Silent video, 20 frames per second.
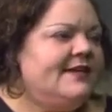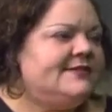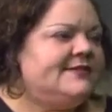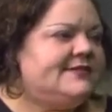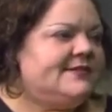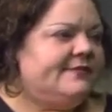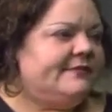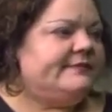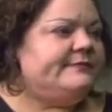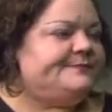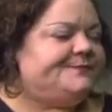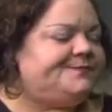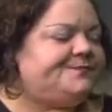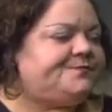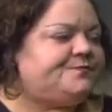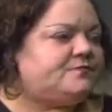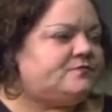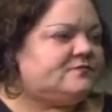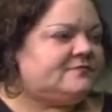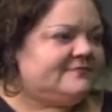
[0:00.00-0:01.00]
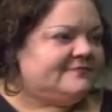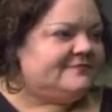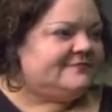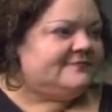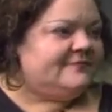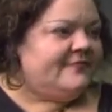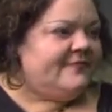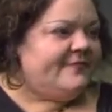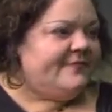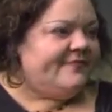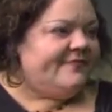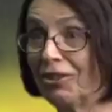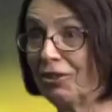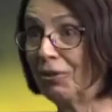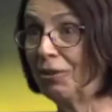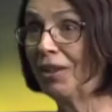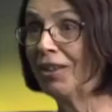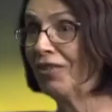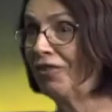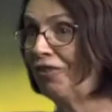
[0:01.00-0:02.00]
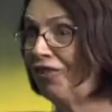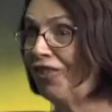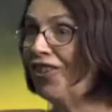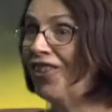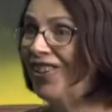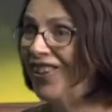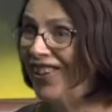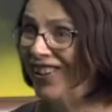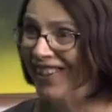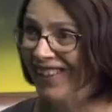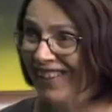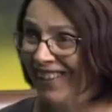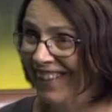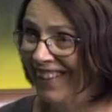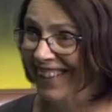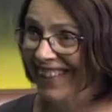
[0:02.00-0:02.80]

Okay. You don't have like a trunk full.